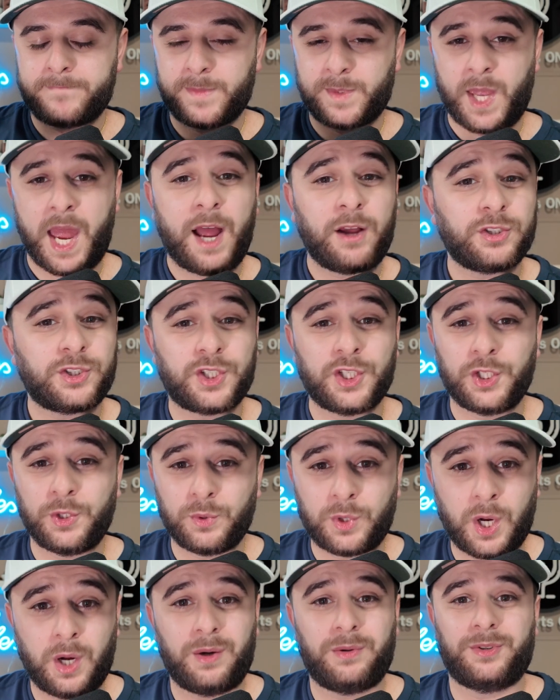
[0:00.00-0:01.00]
how's the new
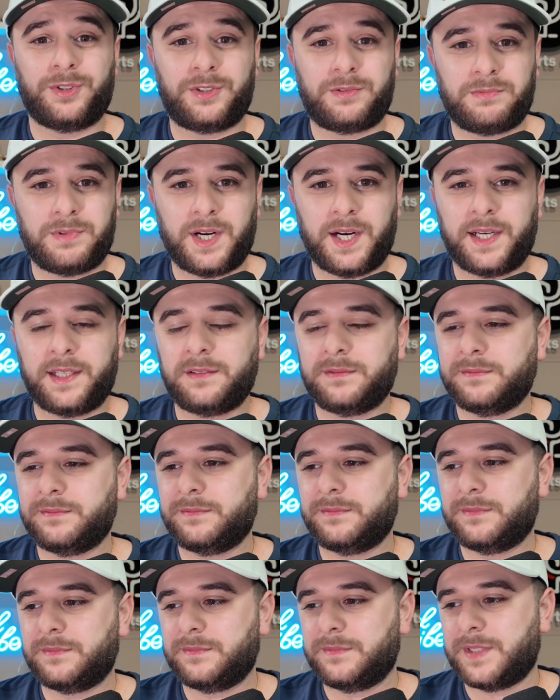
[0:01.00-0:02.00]
coach, right?
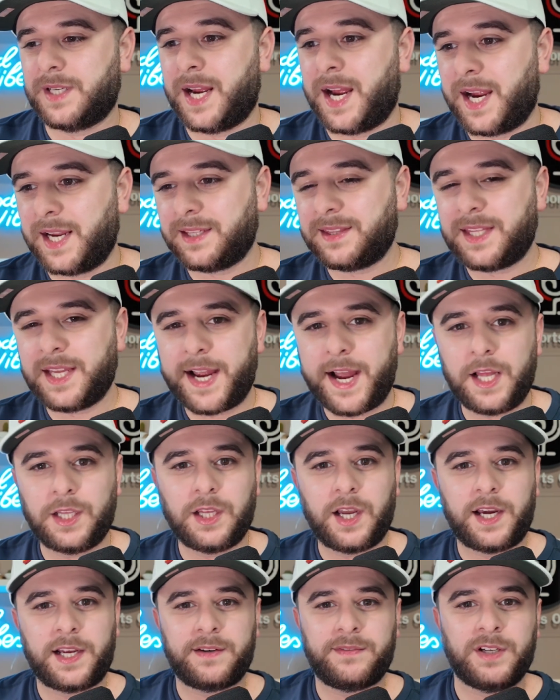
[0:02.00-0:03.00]
I think a
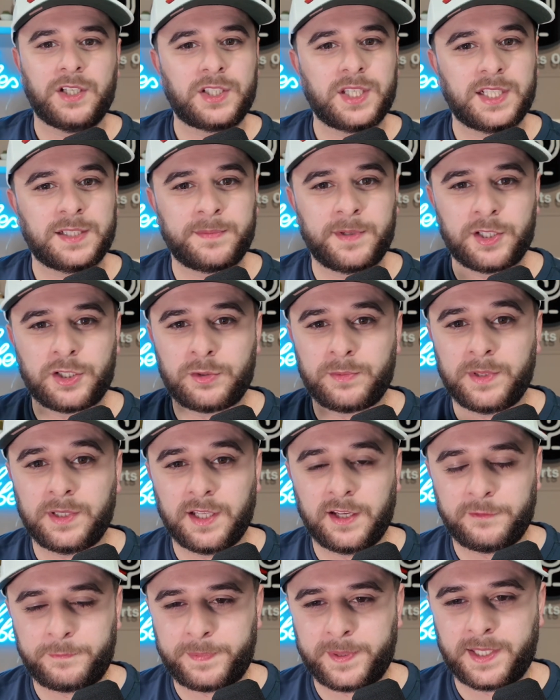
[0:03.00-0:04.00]
lot of us, as much as we
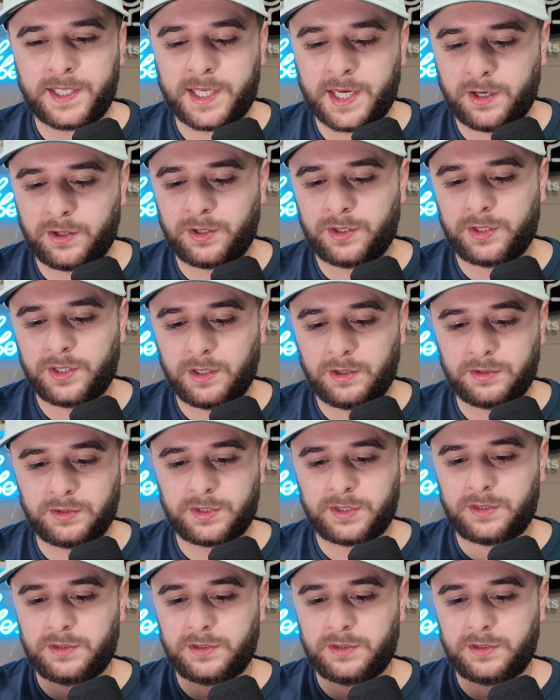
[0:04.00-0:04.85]
love Pete Carroll, knows